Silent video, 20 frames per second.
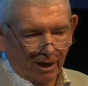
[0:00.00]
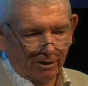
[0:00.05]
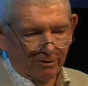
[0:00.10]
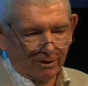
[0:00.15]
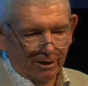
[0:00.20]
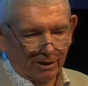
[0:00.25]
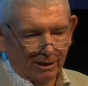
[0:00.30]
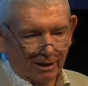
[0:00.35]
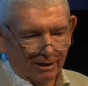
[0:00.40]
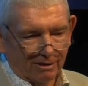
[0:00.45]
I
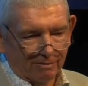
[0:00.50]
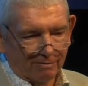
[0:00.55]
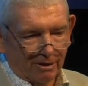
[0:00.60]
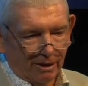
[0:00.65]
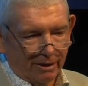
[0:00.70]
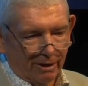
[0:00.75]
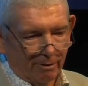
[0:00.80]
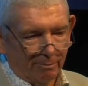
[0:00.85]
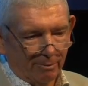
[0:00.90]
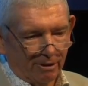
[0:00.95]
think there's
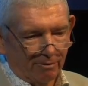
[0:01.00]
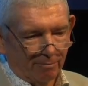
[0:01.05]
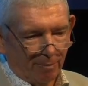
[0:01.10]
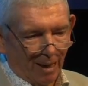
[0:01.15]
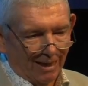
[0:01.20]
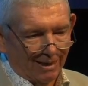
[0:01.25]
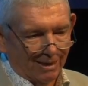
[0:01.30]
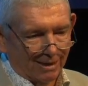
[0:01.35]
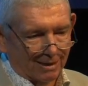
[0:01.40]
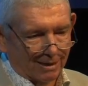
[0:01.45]
a little bit of
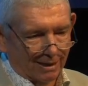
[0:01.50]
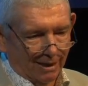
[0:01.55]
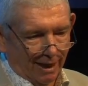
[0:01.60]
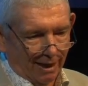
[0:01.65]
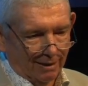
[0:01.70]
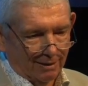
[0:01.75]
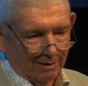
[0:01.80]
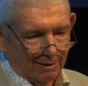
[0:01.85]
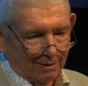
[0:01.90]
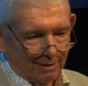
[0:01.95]
balance
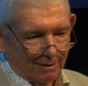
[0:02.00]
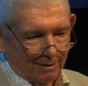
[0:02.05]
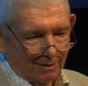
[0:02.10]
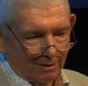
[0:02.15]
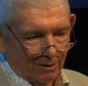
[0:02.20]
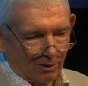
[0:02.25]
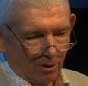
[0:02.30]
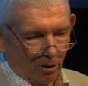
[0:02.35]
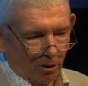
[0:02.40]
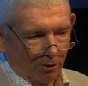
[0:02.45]
there.
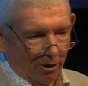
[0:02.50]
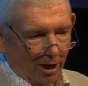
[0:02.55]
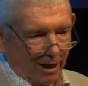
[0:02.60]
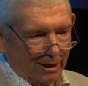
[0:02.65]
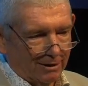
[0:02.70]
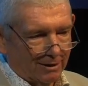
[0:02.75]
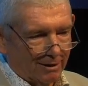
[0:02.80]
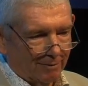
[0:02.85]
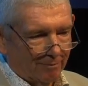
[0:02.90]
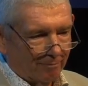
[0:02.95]
All
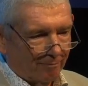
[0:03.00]
right?